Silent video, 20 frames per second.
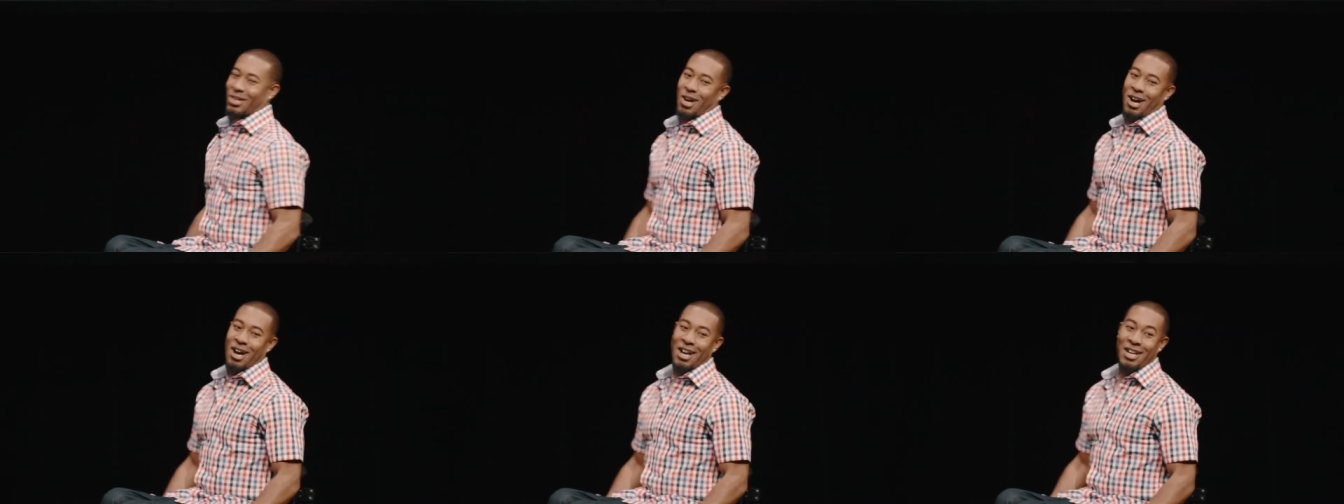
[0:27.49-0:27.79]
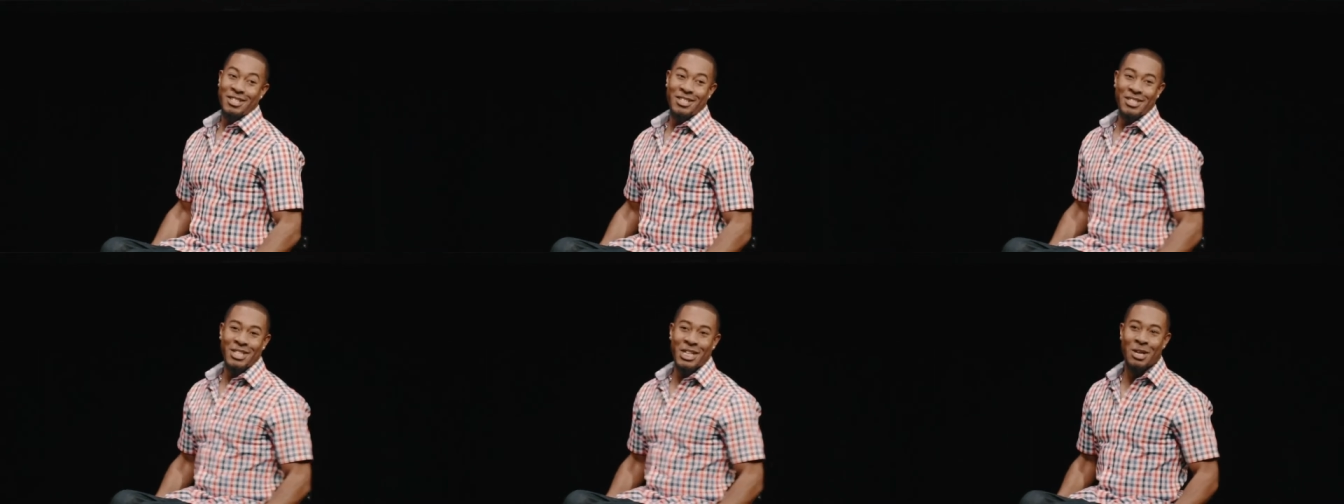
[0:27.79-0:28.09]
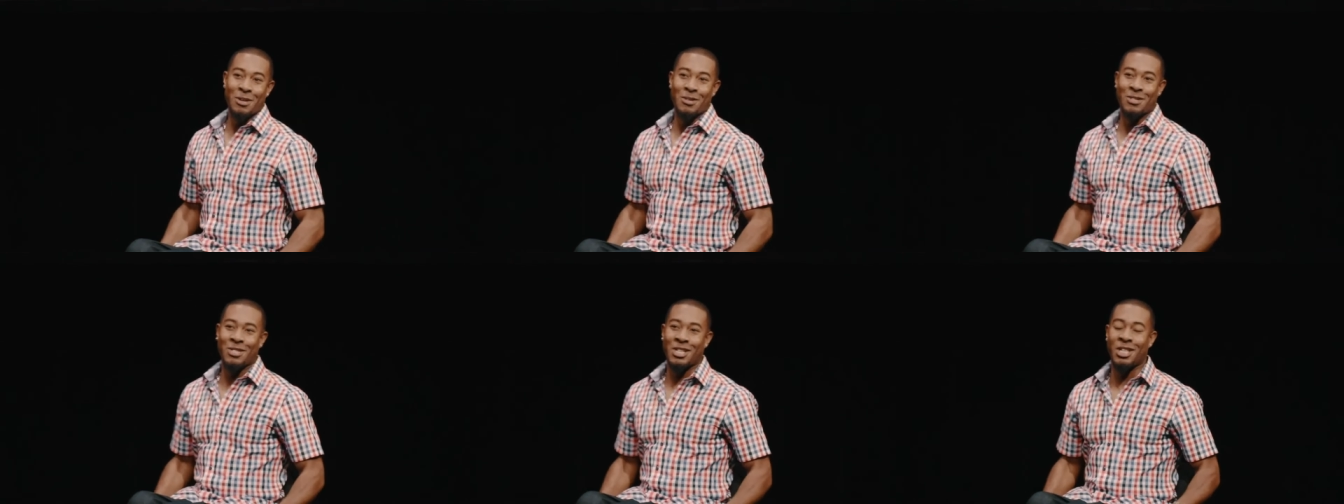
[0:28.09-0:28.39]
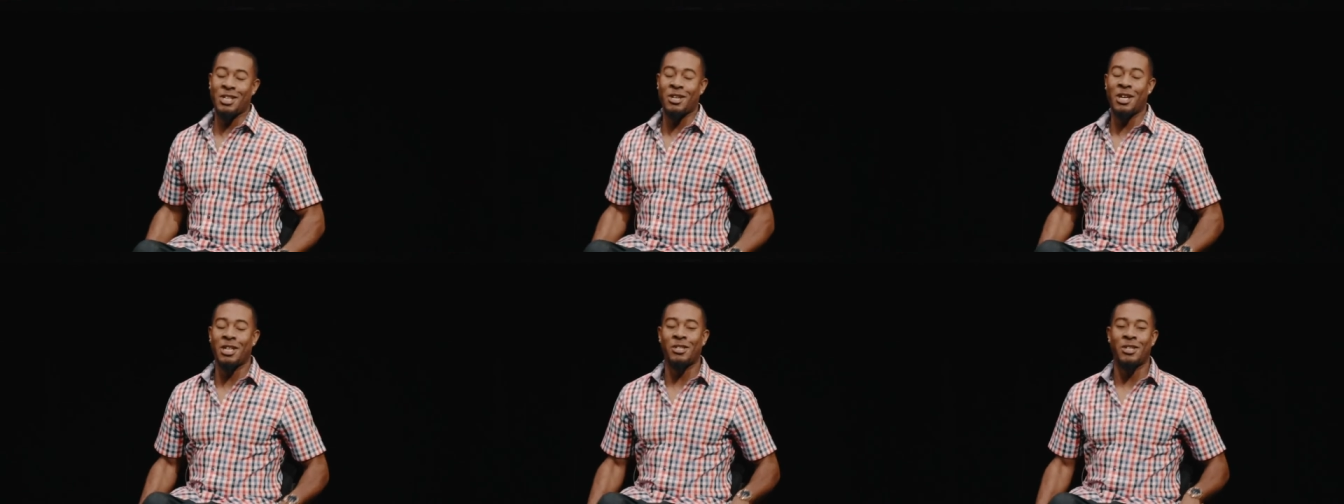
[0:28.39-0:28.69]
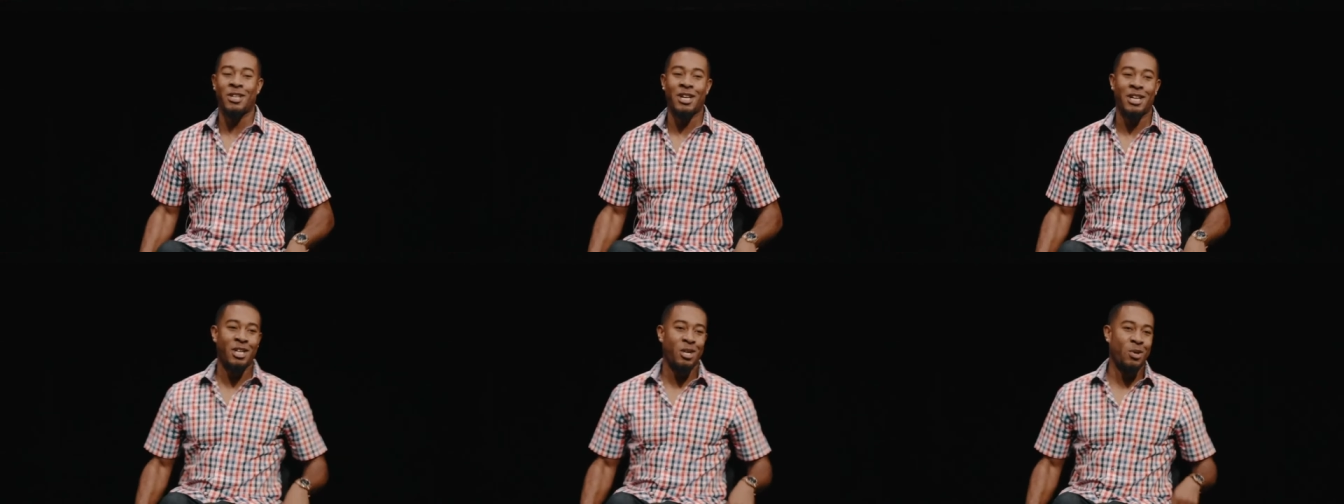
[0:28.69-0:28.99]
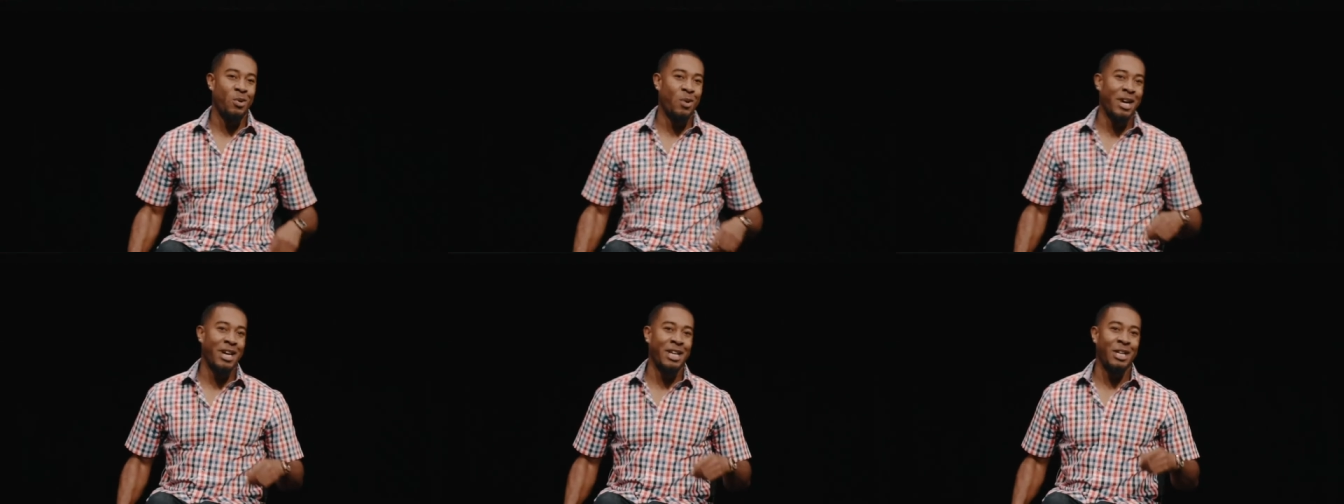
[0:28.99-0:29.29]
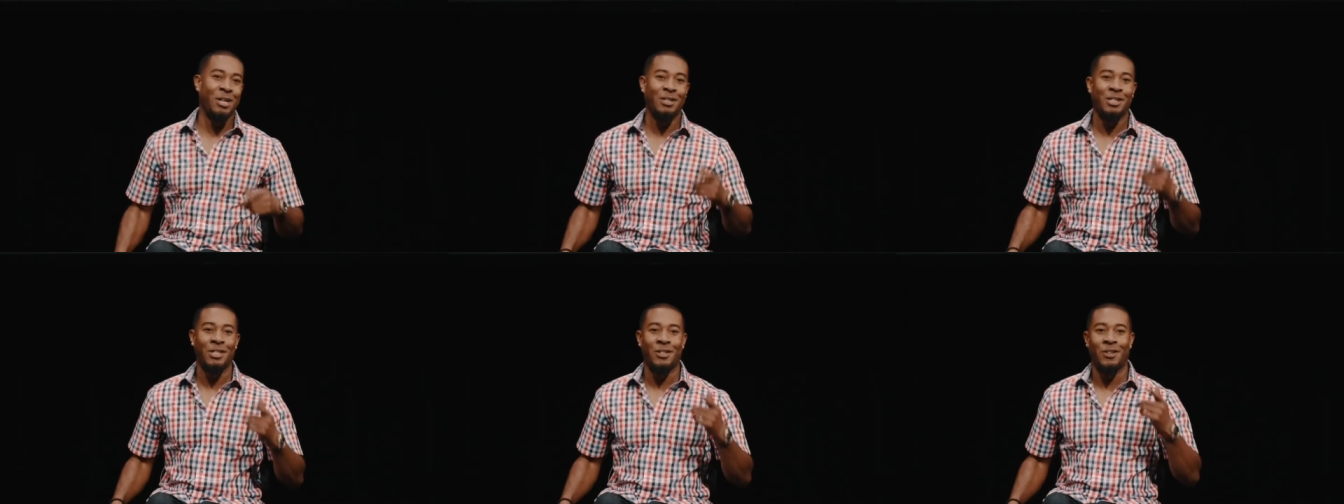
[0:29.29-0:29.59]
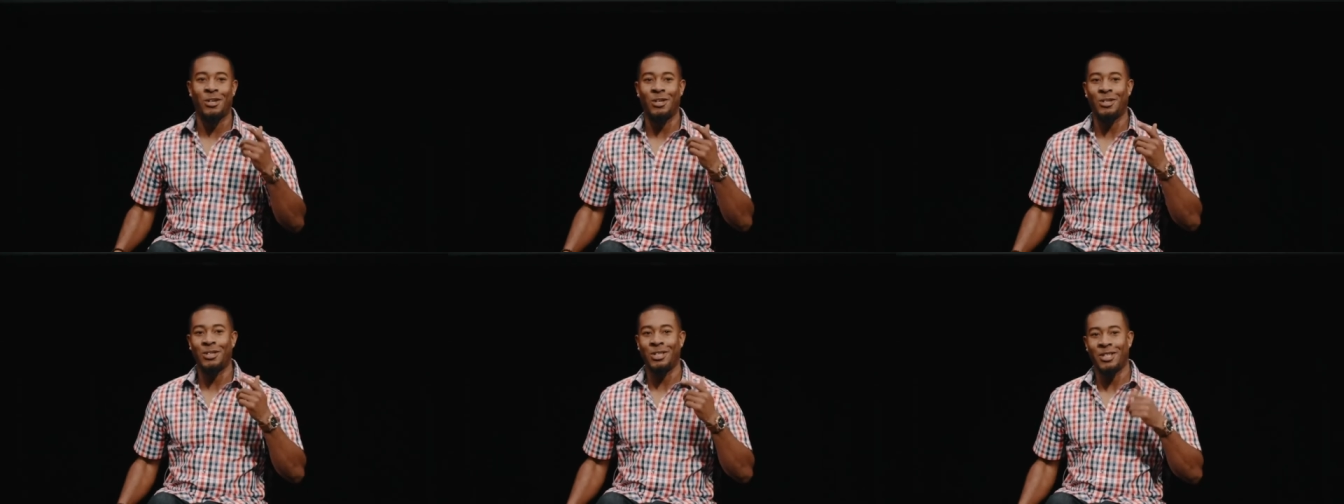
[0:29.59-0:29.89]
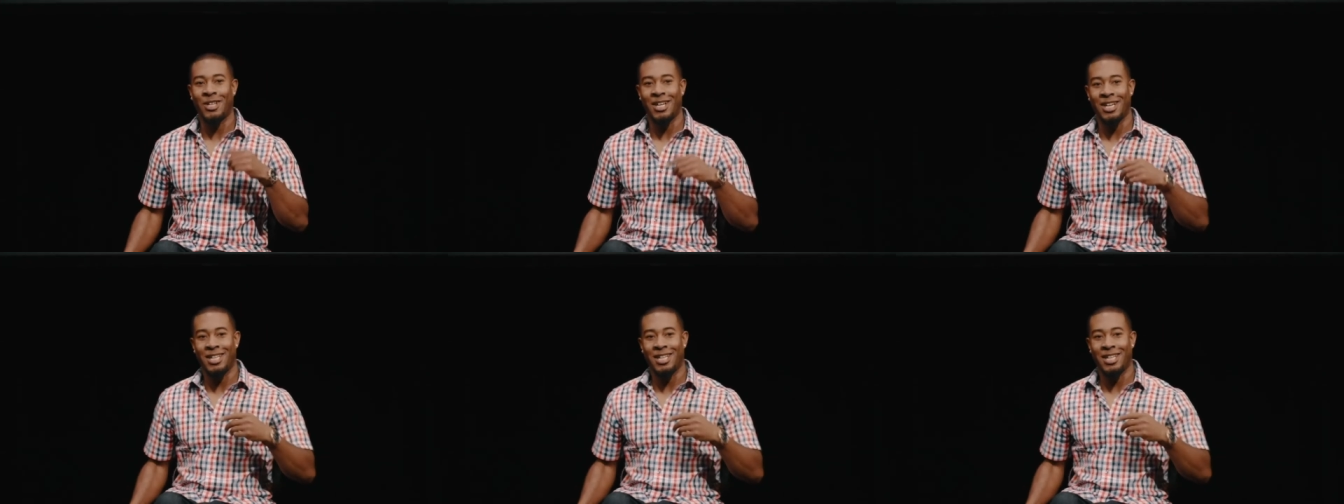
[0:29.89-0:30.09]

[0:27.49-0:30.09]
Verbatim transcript: Honestly, I was saying you guys were kind of quiet out there earlier.